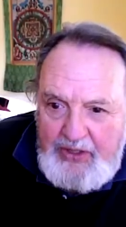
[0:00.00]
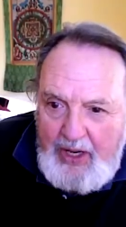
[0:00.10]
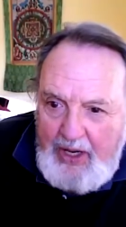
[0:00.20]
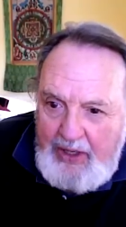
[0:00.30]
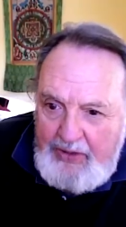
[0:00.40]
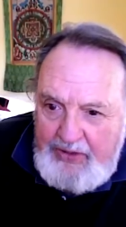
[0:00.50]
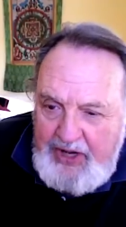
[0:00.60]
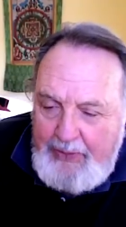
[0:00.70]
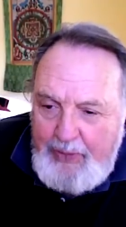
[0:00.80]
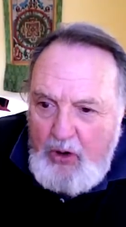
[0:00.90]
and
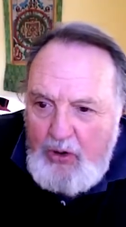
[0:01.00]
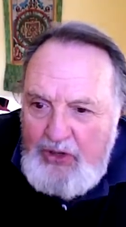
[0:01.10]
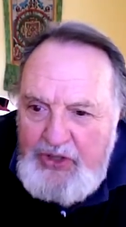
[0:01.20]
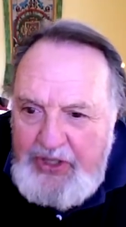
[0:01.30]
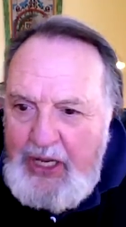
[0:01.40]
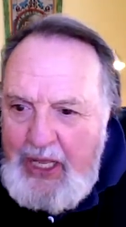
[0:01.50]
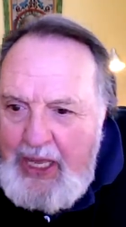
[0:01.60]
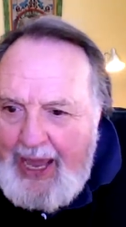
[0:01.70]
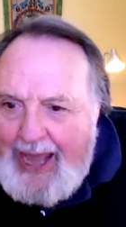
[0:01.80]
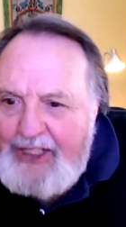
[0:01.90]
tape recorders and
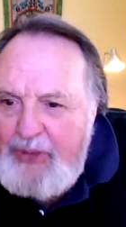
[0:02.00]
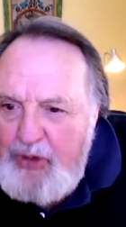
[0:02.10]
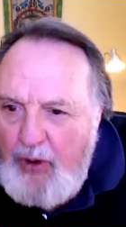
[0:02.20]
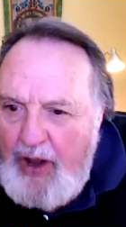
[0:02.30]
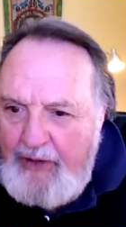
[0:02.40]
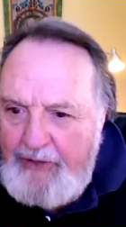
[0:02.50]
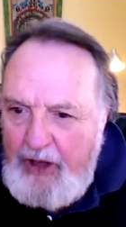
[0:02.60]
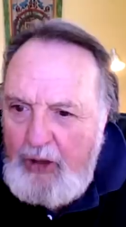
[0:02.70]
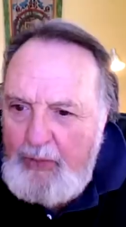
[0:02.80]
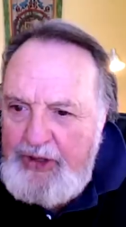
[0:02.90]
asked them to write a
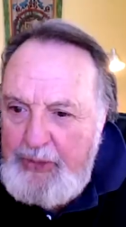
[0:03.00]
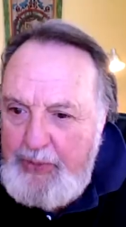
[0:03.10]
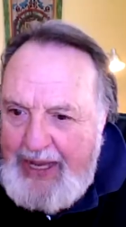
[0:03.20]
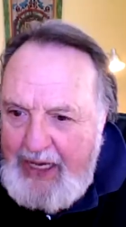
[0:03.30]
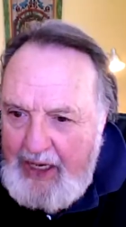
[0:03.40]
film and to make it.